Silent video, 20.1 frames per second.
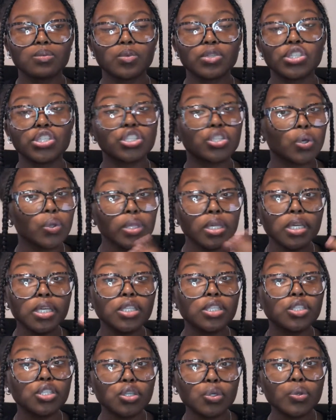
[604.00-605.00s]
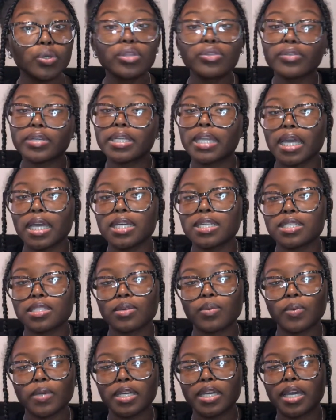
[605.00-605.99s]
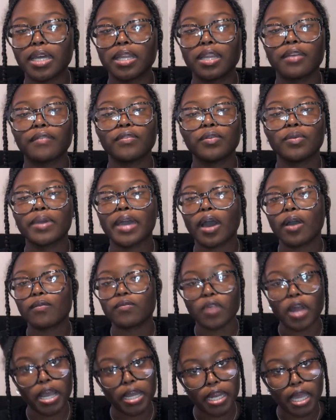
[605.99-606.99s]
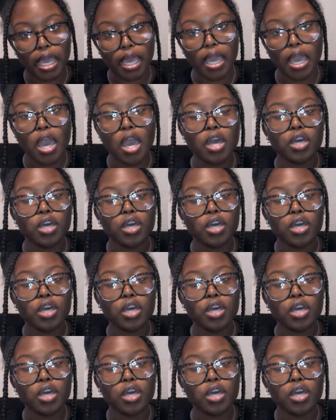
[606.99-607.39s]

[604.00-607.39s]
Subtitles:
which is only 2 to 3 days the weekend if you count Friday.